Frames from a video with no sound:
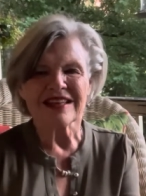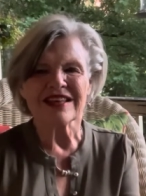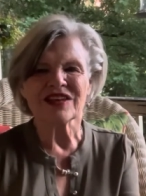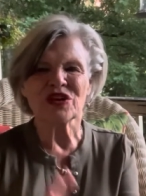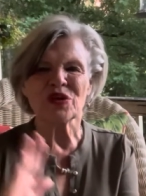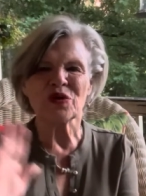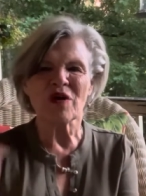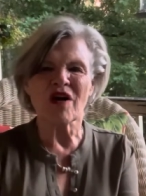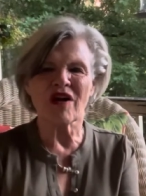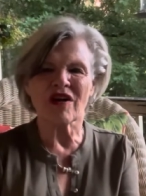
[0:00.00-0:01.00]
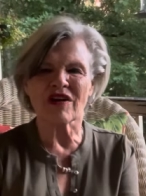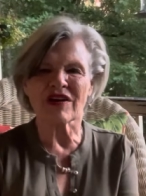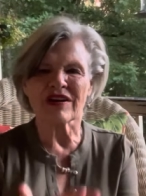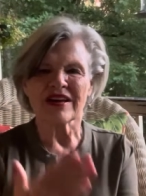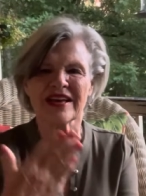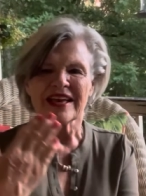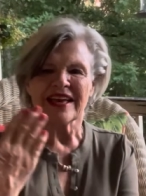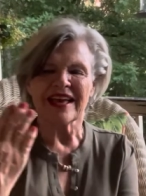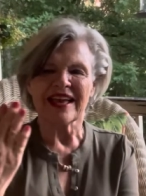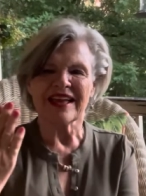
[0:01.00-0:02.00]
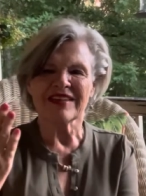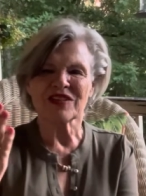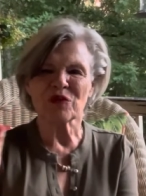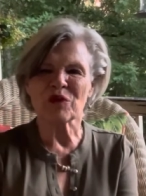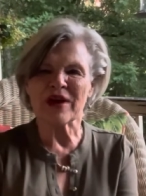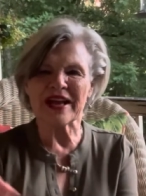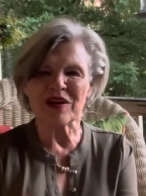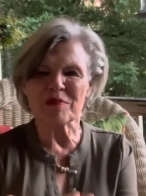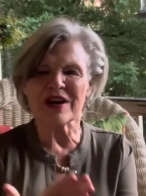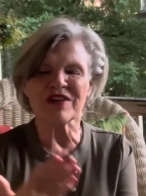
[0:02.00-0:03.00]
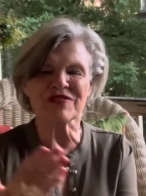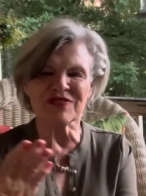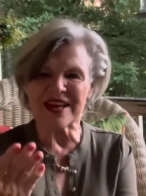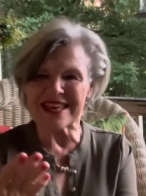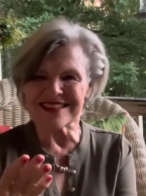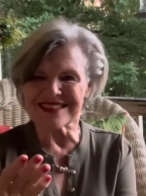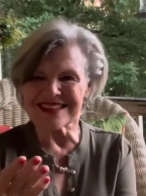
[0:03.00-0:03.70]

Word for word: You are in the realm of faith.